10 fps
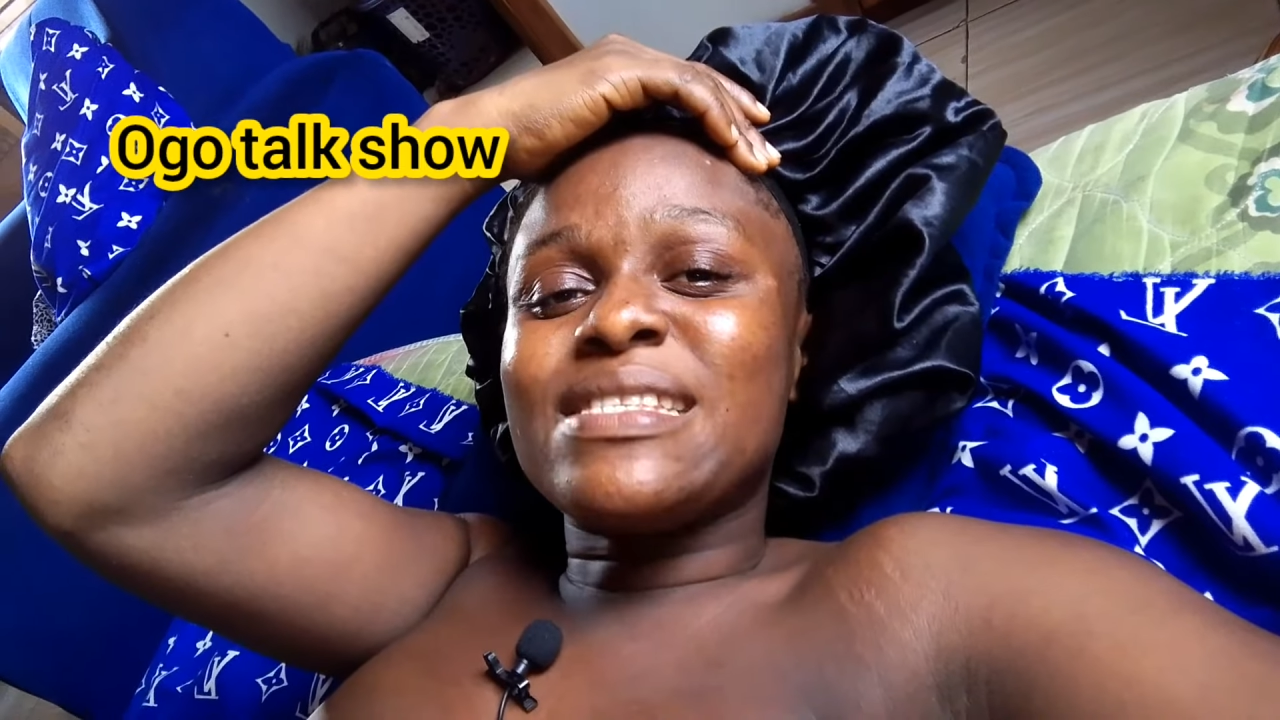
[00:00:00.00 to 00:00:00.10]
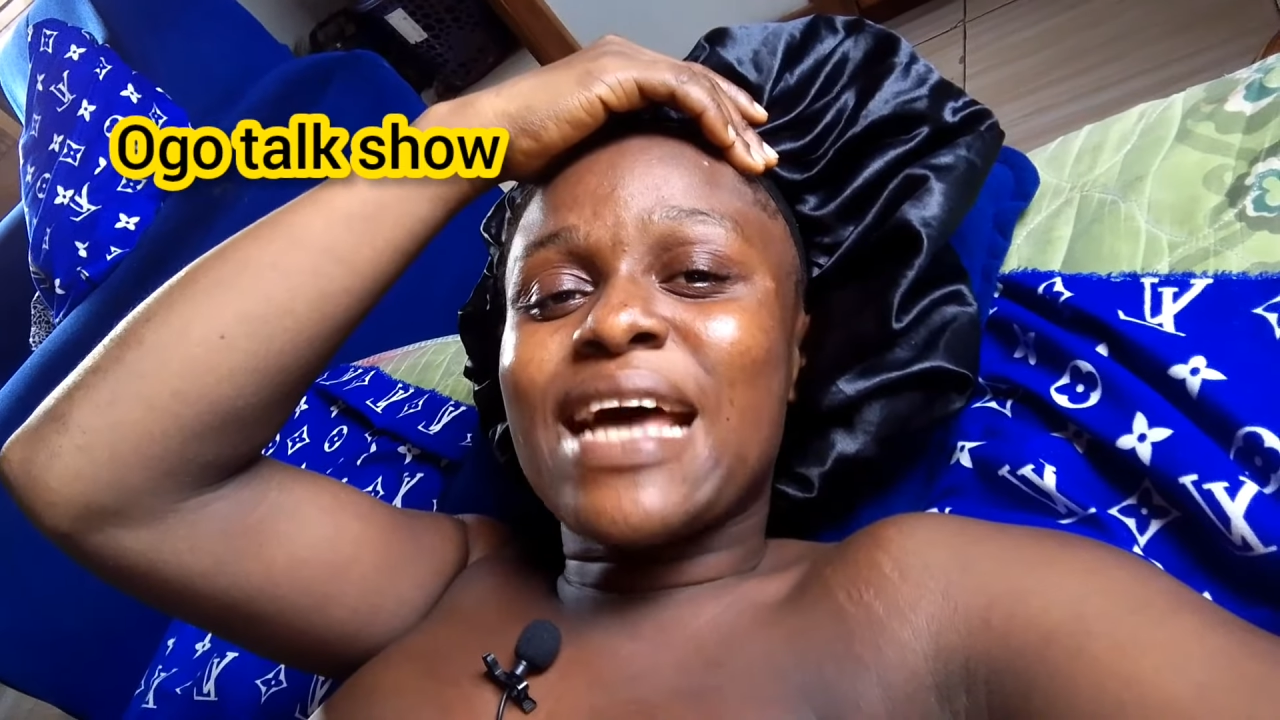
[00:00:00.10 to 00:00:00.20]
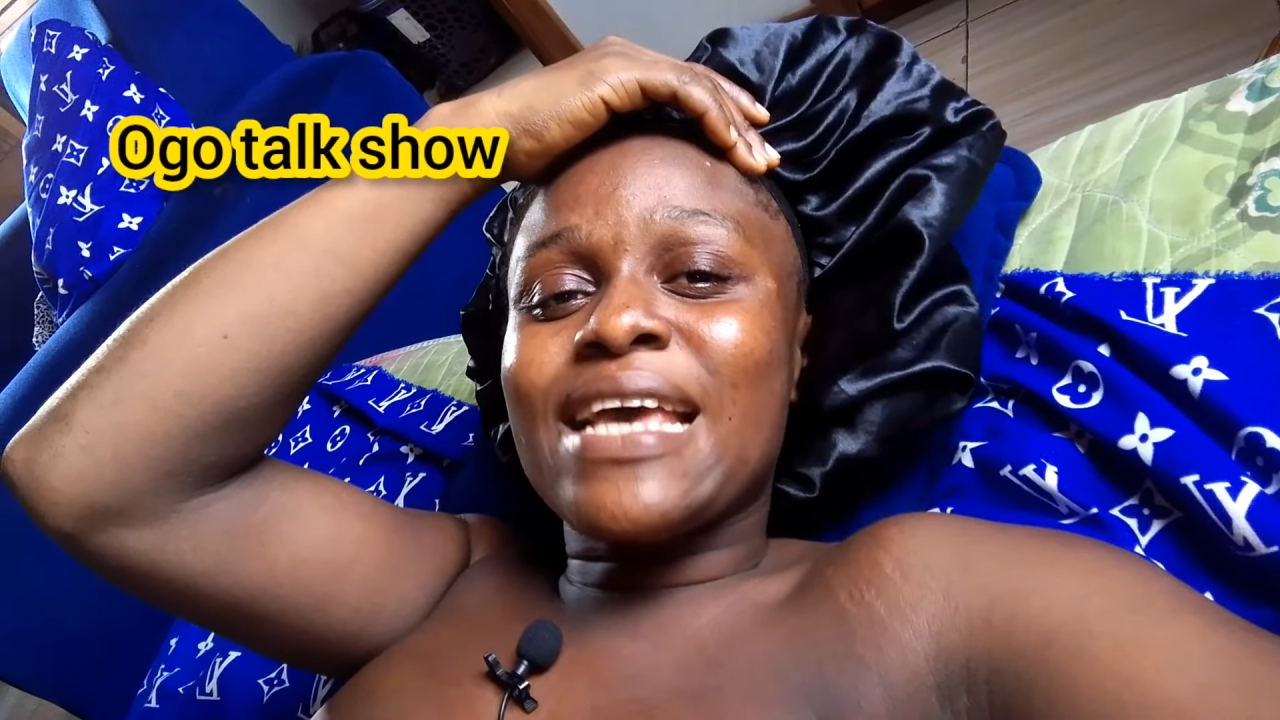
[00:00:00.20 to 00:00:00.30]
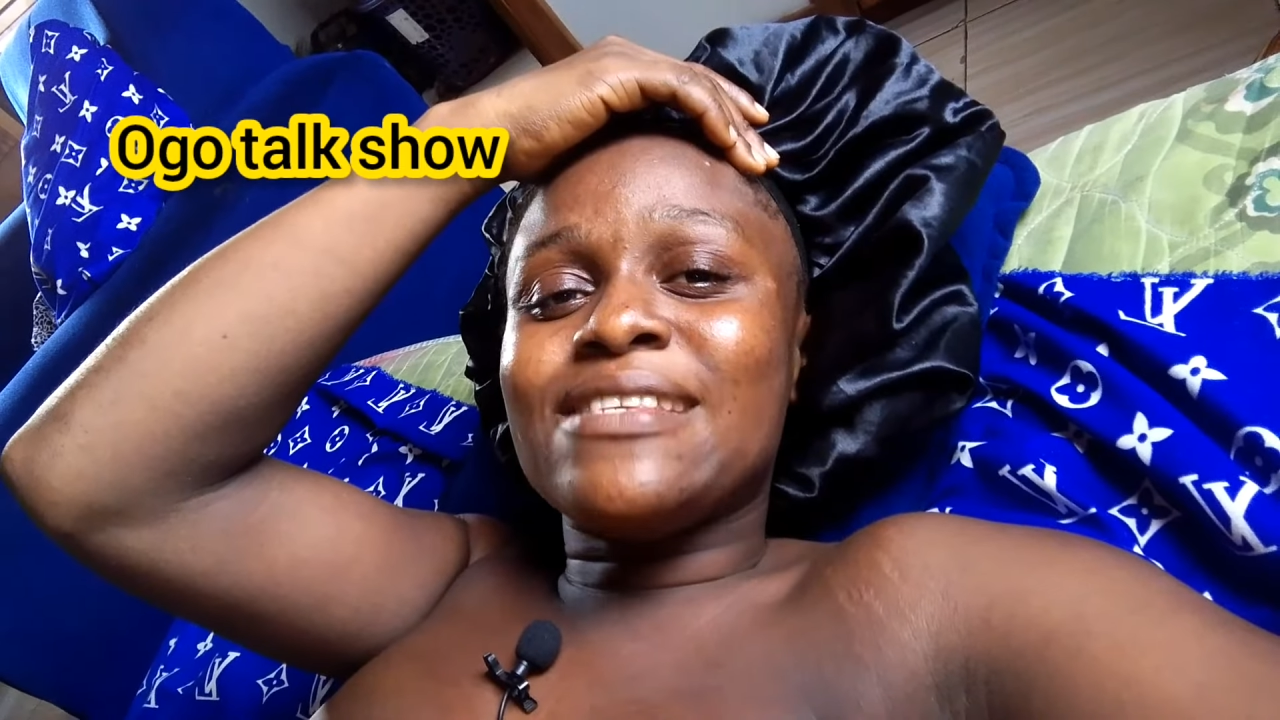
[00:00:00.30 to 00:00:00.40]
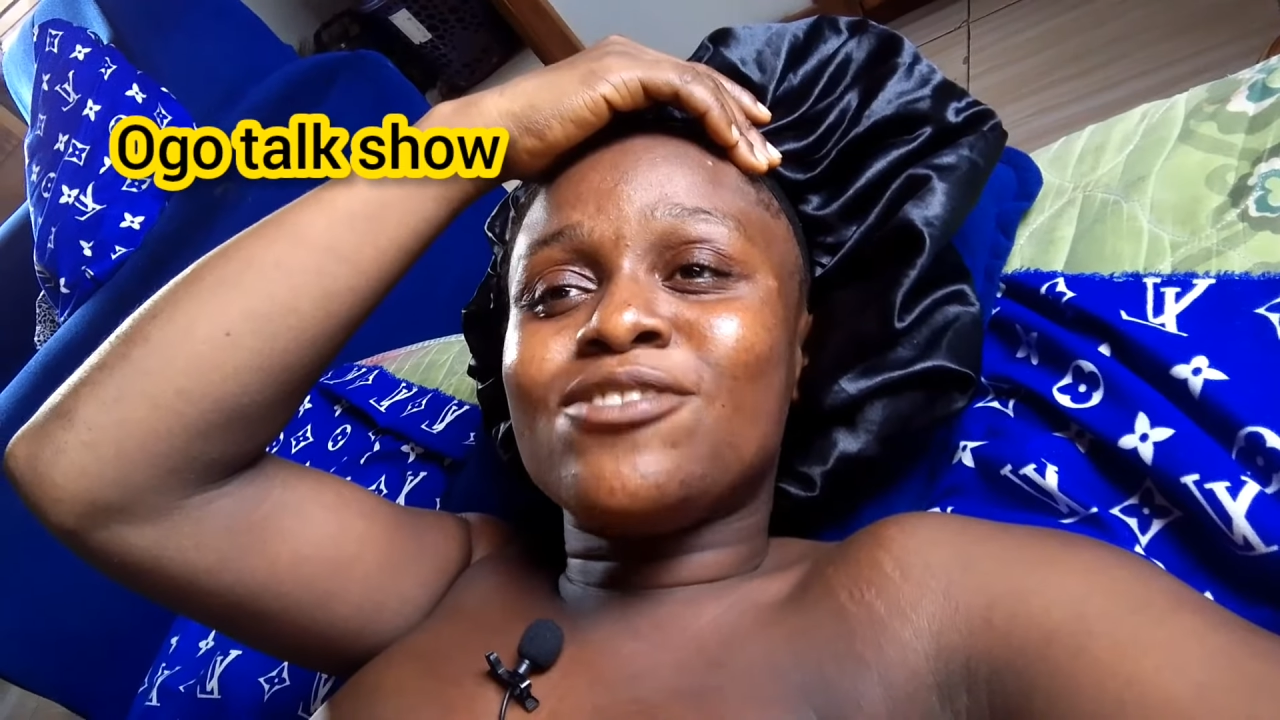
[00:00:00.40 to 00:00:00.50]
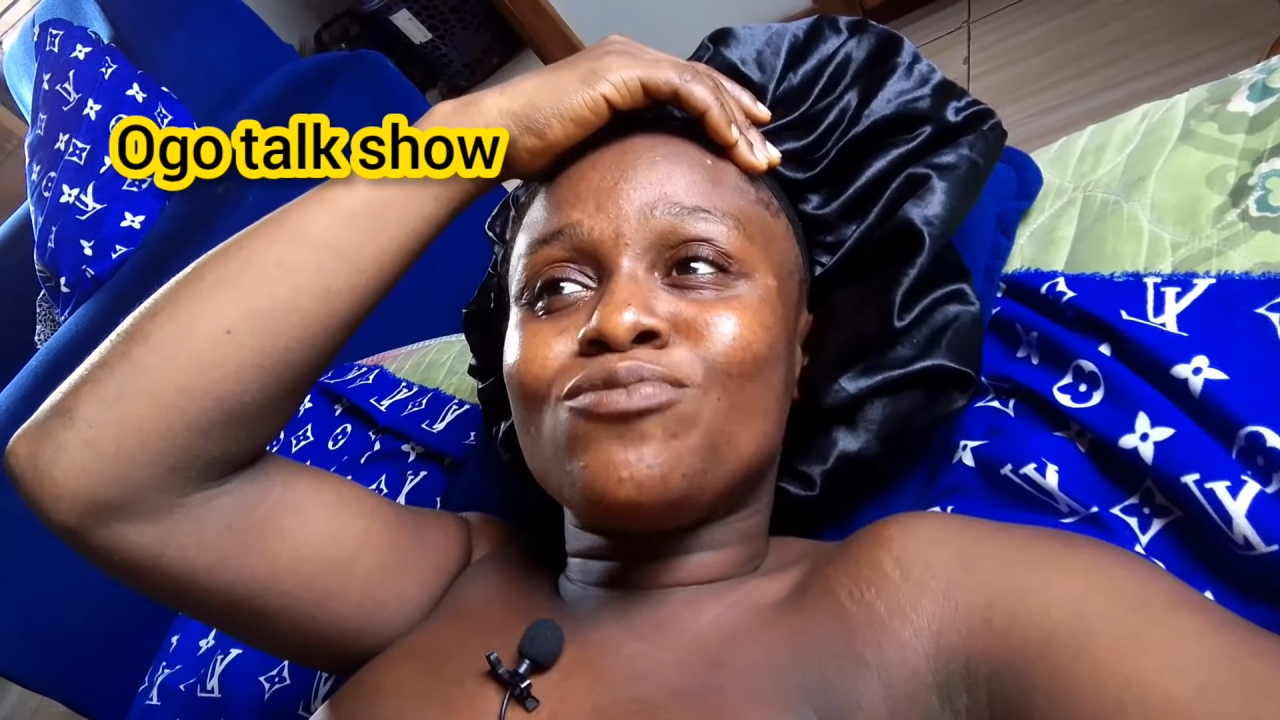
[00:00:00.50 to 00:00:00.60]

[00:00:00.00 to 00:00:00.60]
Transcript: nice,